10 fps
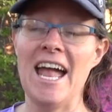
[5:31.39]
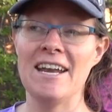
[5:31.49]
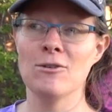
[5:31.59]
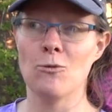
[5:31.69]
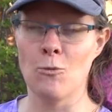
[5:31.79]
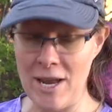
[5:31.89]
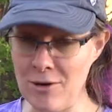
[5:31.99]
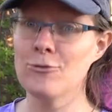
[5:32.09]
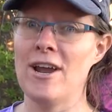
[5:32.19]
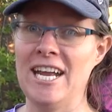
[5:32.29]
And
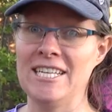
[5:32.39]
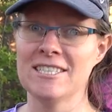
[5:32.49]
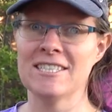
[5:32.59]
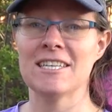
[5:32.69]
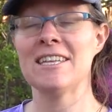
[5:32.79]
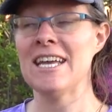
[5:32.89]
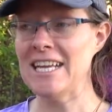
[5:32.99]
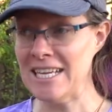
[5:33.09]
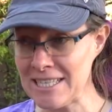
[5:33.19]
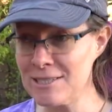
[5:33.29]
when it rains,
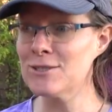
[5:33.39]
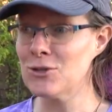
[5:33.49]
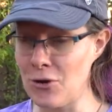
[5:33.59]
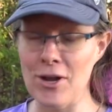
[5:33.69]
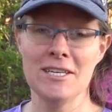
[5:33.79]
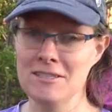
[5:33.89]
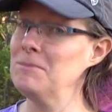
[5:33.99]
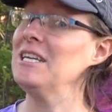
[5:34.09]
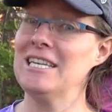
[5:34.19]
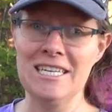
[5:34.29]
there is going
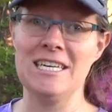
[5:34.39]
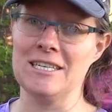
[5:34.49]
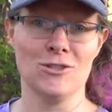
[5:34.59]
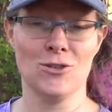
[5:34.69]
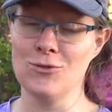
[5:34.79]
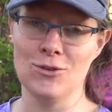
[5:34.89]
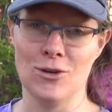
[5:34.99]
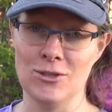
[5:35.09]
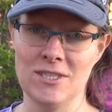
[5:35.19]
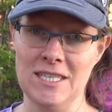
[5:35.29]
to be leakage through
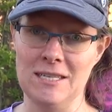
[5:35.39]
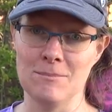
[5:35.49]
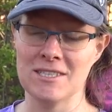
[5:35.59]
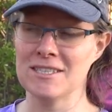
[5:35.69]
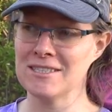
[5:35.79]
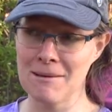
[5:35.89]
those seams.